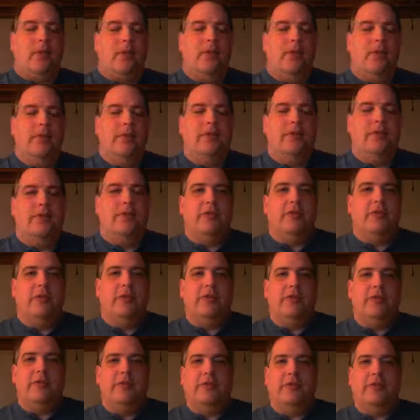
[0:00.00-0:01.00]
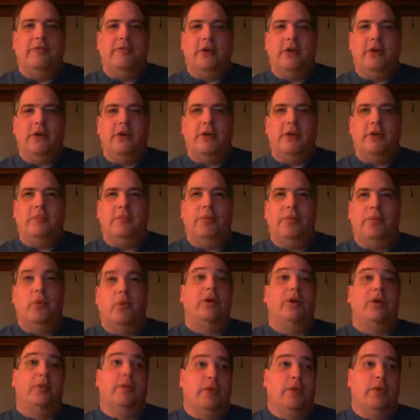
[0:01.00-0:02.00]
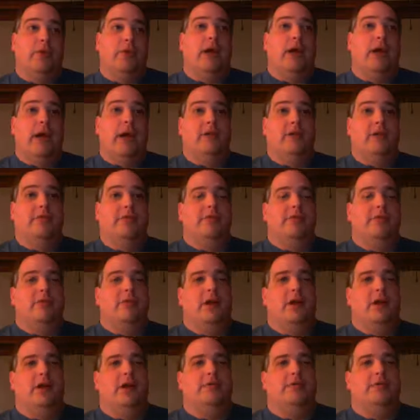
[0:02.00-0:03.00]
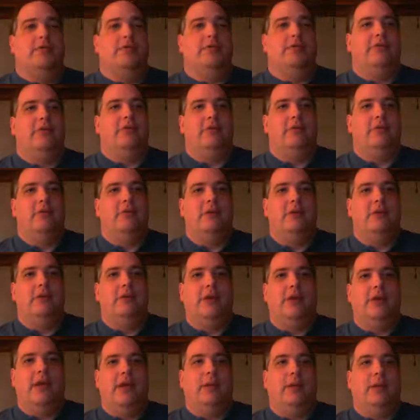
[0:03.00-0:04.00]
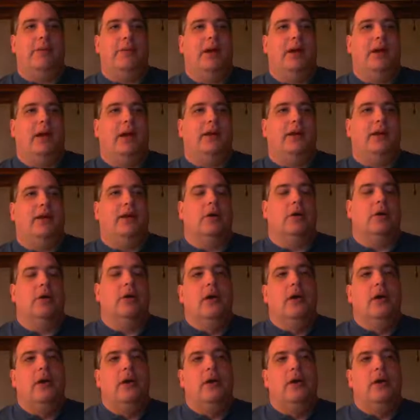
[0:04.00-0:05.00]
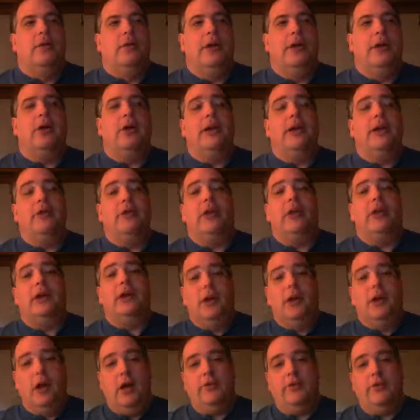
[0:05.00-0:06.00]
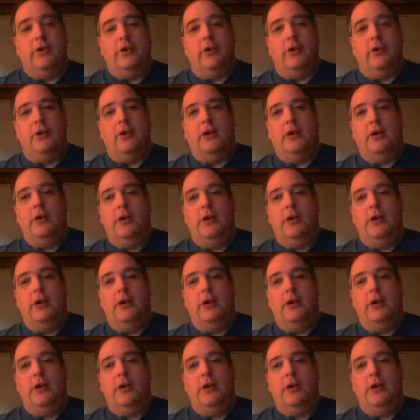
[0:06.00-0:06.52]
the very portable kind of API here. There is another